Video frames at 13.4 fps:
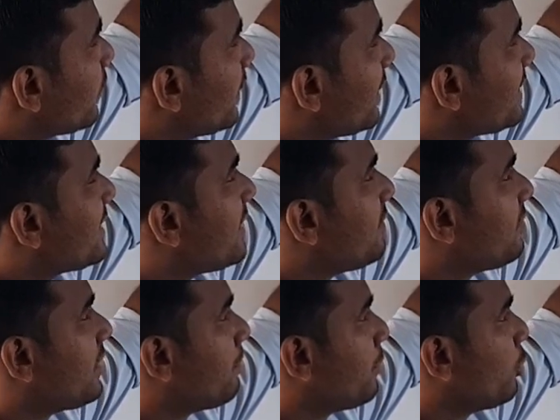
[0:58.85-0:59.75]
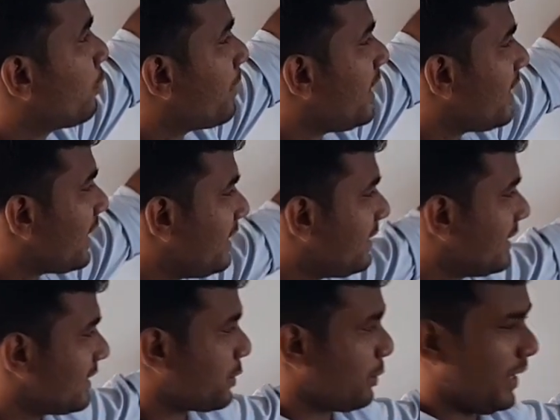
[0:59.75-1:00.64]
received the blueprint in
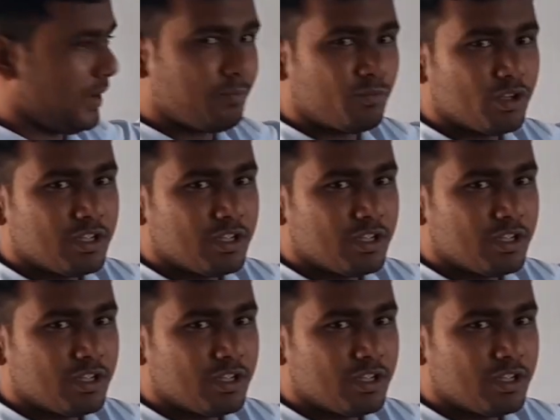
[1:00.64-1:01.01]
this way.